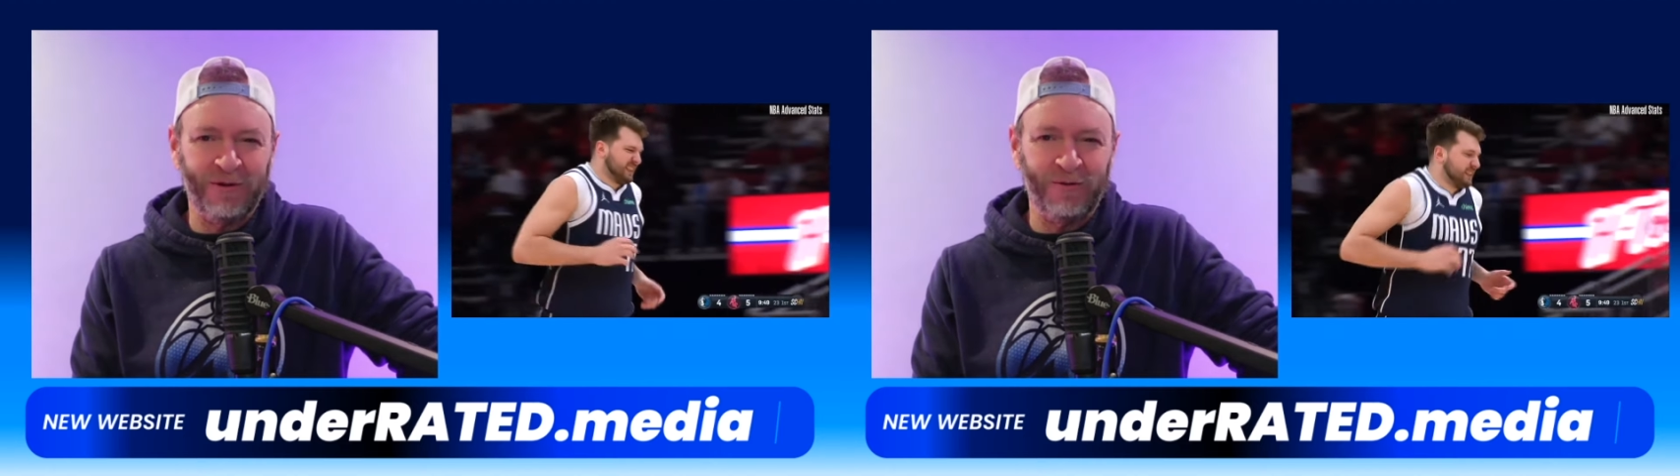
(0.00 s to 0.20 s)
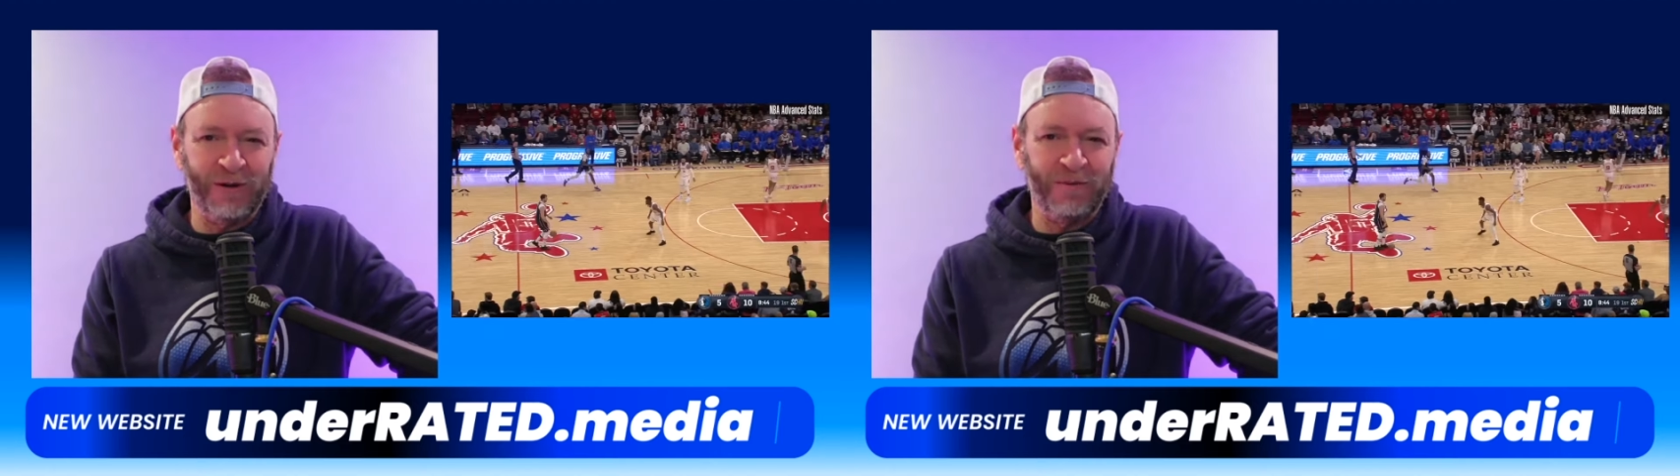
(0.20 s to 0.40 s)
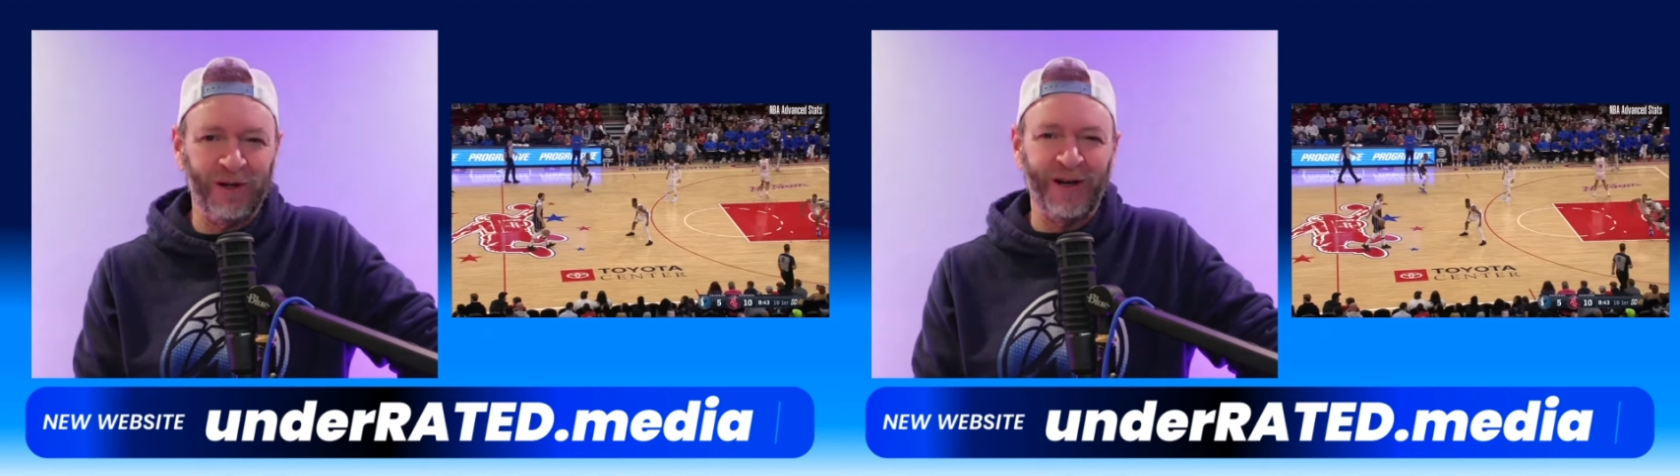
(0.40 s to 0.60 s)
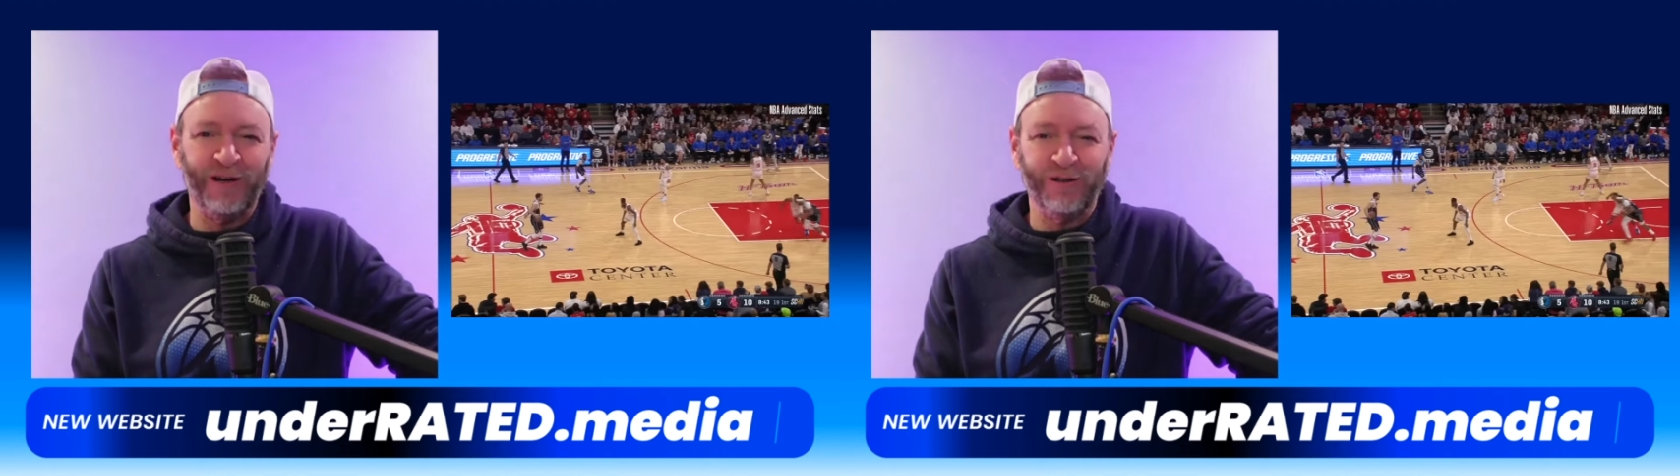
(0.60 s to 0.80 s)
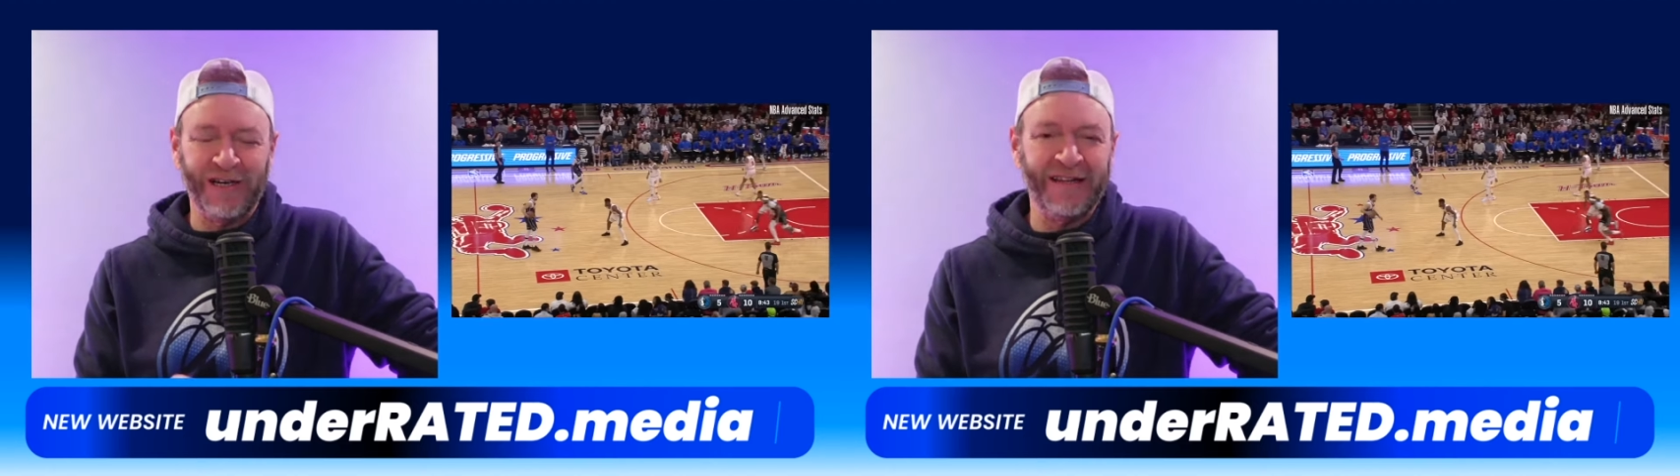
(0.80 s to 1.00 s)
3
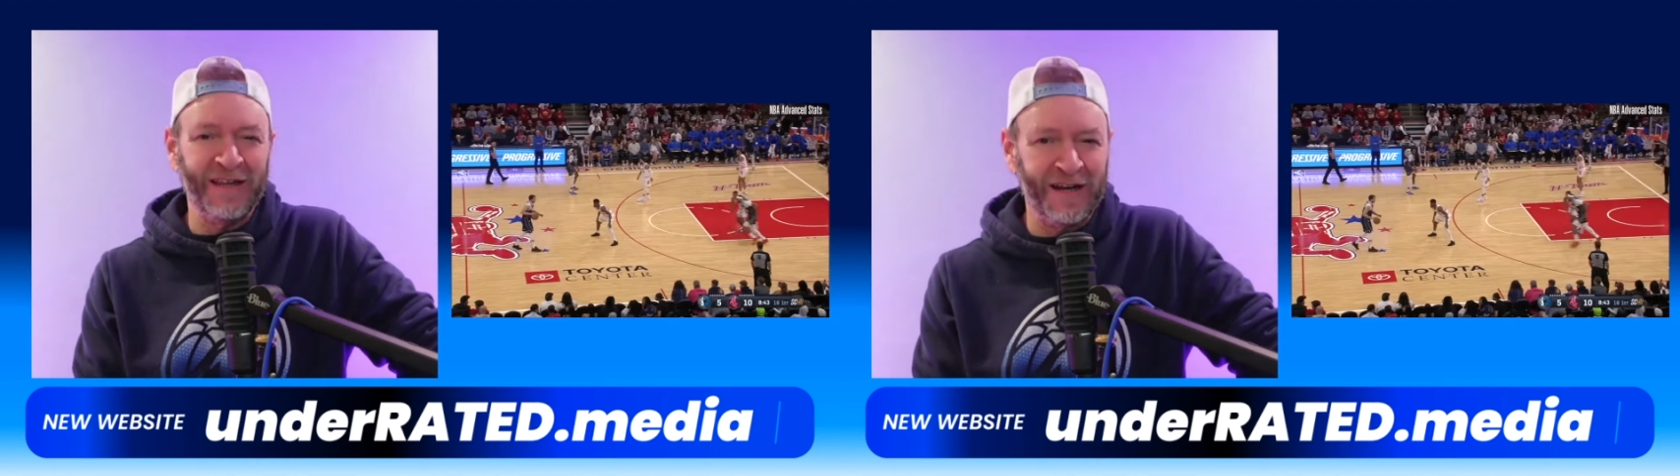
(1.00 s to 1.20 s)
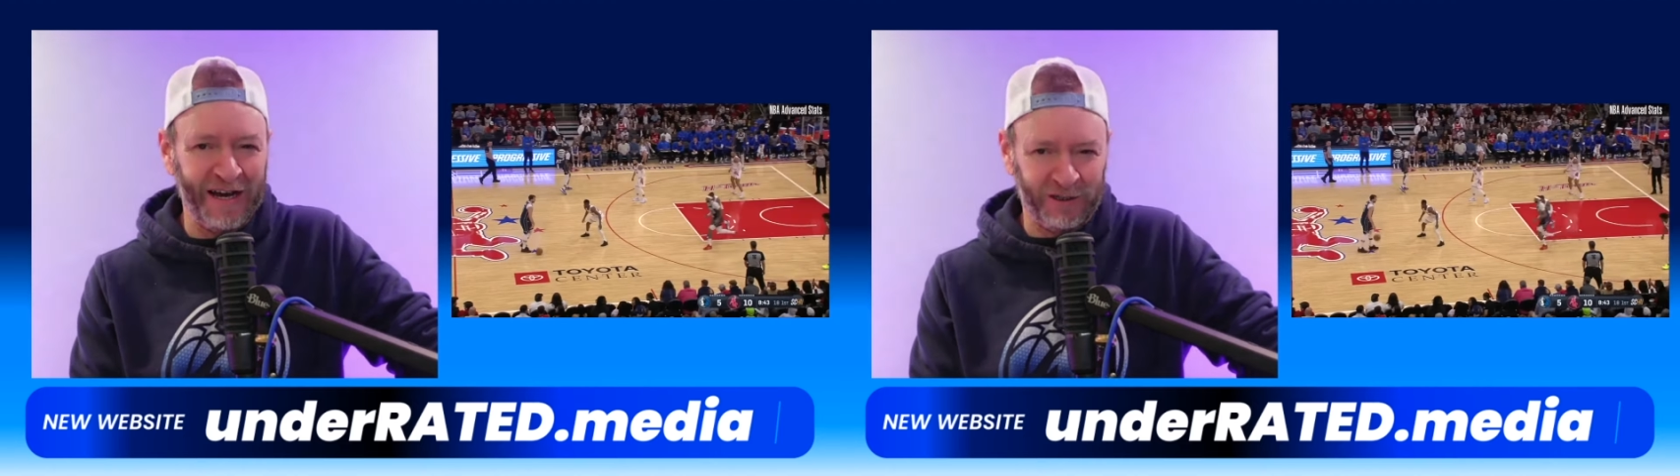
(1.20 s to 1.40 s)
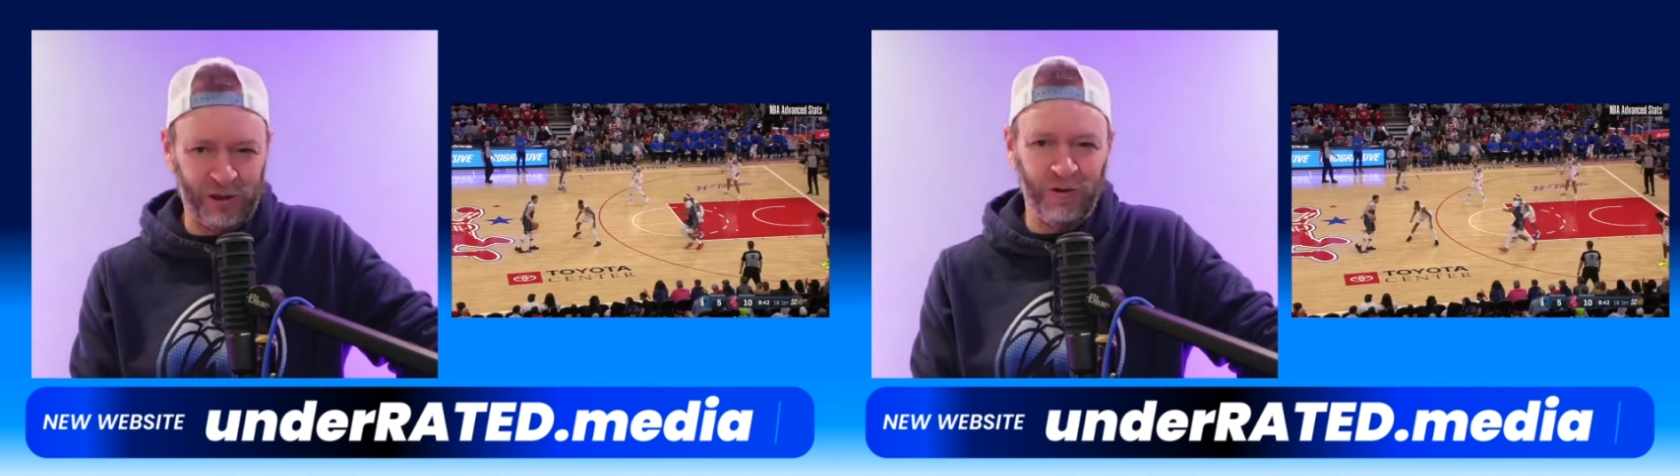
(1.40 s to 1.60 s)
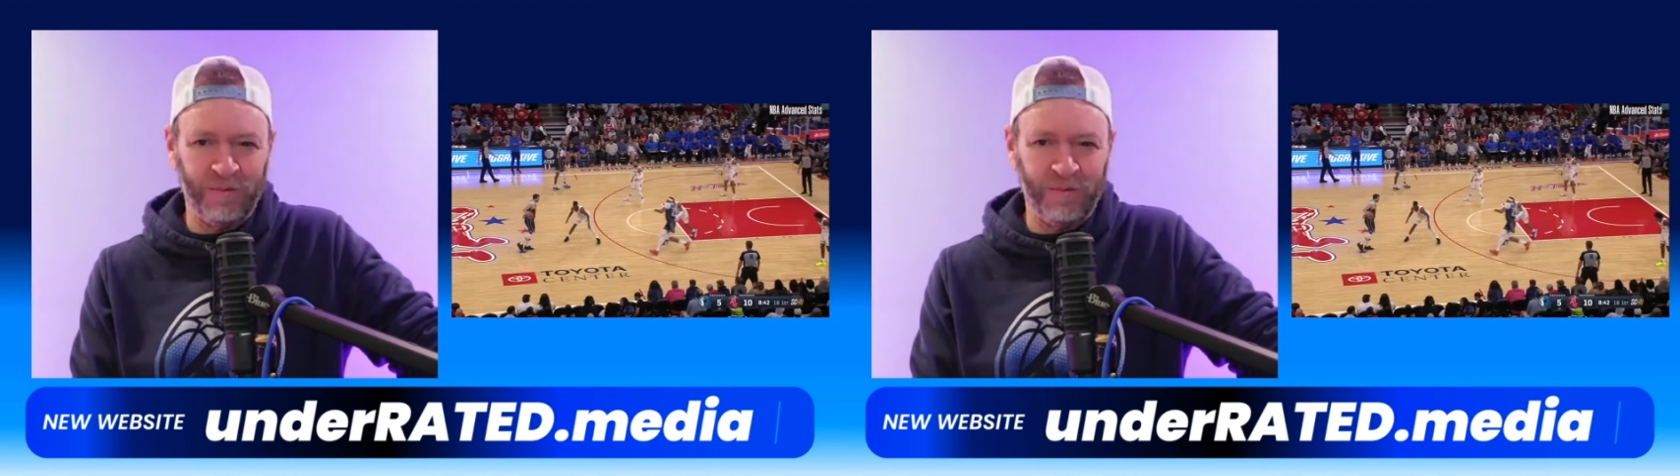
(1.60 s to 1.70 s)
players in the National